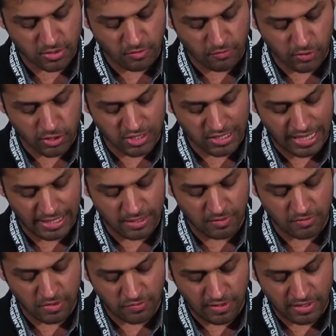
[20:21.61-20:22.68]
first line of
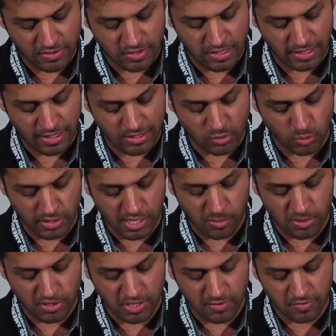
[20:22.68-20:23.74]
defense against what he
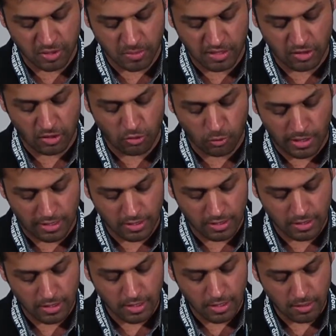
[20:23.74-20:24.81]
perceives to be the threat
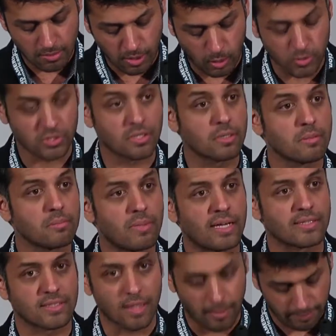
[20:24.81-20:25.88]
posed by
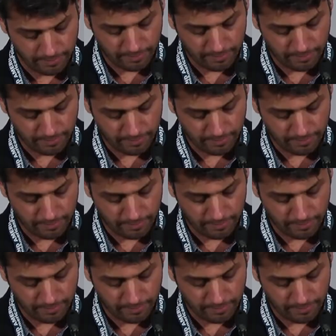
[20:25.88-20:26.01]
Islam.